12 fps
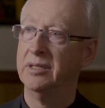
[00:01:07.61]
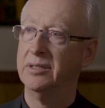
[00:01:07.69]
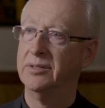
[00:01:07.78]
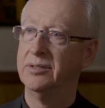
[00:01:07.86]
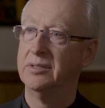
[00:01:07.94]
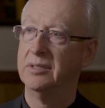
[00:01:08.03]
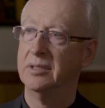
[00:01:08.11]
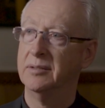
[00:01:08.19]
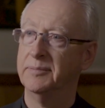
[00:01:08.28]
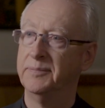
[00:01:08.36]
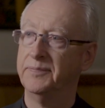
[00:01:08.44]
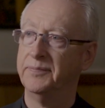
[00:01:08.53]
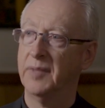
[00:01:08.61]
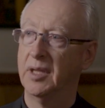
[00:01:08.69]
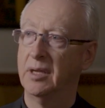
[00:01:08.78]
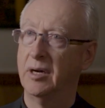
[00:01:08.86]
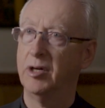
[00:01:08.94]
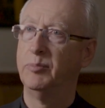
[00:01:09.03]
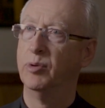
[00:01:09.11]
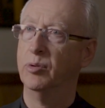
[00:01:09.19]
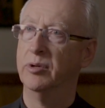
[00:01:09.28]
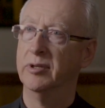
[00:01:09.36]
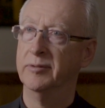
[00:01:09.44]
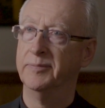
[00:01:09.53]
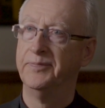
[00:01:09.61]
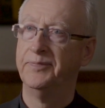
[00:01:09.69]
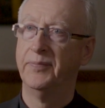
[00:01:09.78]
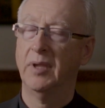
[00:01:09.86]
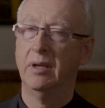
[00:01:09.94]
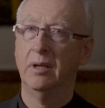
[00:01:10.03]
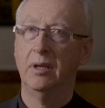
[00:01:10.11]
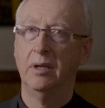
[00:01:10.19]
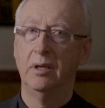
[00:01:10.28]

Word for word: is heartbroken. Mm.